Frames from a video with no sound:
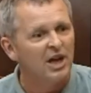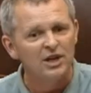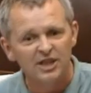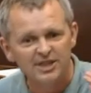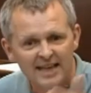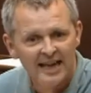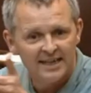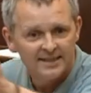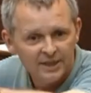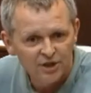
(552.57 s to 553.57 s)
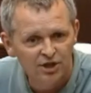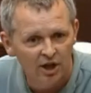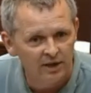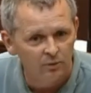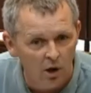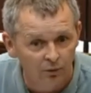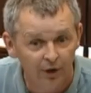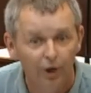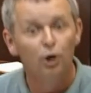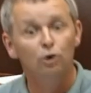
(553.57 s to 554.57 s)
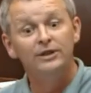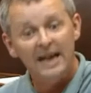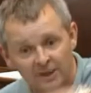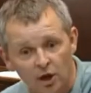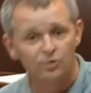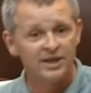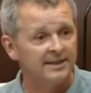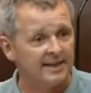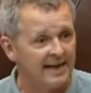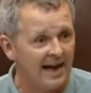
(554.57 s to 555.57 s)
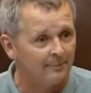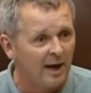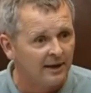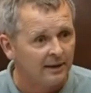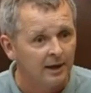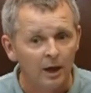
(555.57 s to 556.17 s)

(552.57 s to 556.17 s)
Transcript: to sell it to Johnny Ronan, who then goes into NAMA,